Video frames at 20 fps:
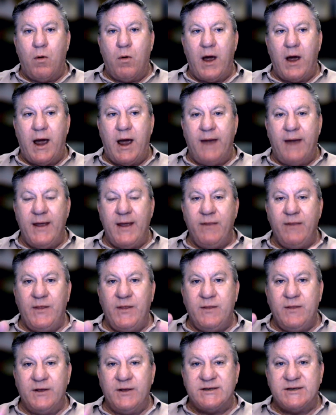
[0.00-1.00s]
and then
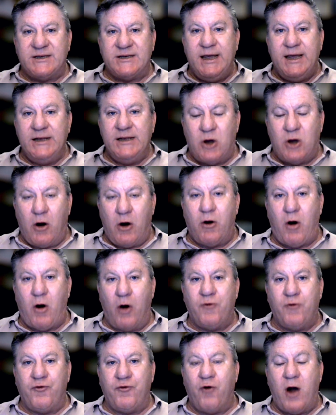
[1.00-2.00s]
the seeds are
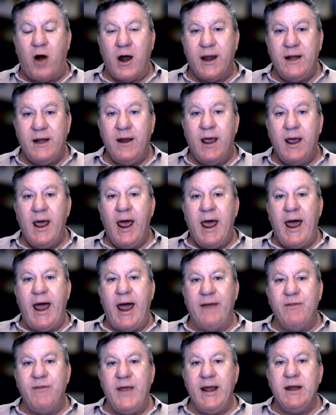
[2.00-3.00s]
dried, and
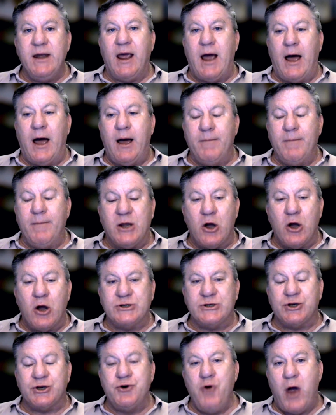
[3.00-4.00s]
then it
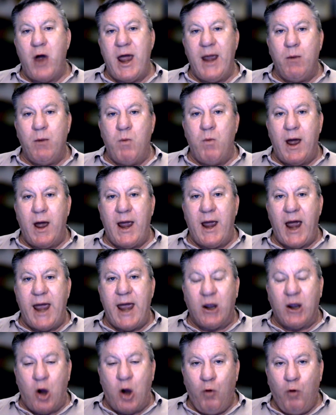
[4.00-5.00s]
goes through a
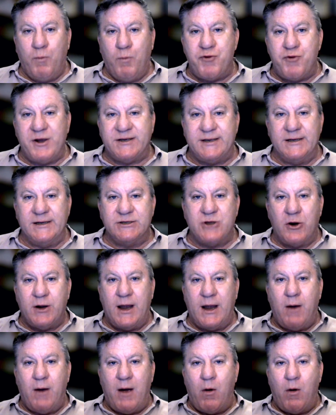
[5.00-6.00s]
cold pressing. So
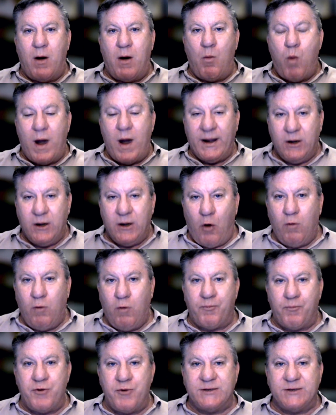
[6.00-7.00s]
one cold
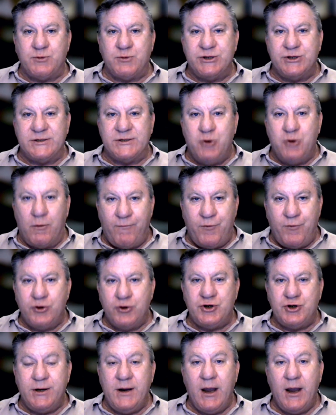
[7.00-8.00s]
press, which is your
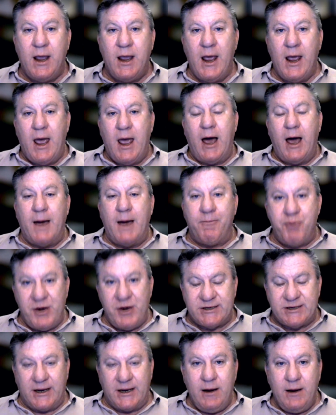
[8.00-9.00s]
virgin
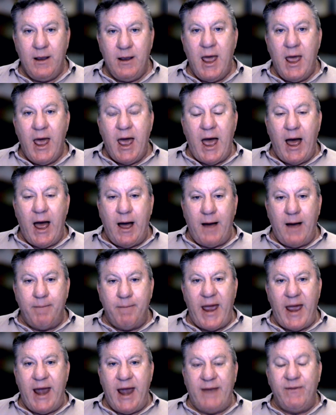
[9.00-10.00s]
pressing,
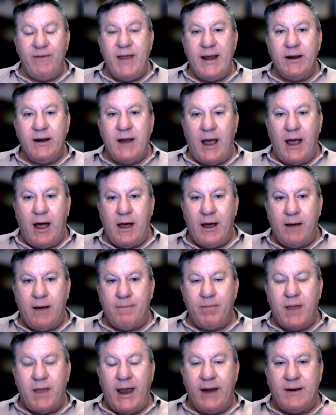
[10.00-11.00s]
and then
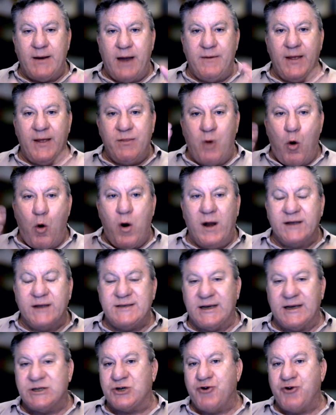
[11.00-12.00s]
the oil is
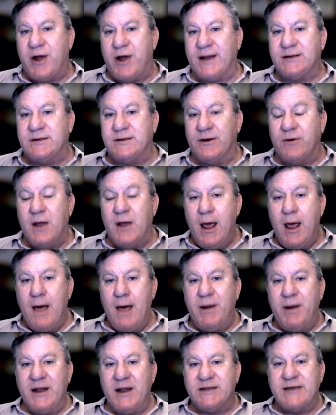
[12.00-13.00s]
extracted.
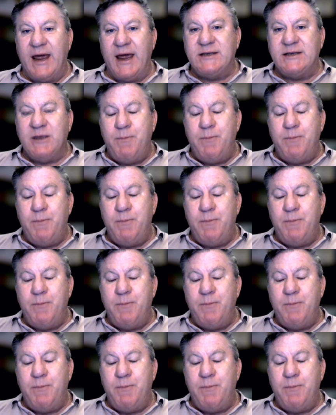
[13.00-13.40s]
But it takes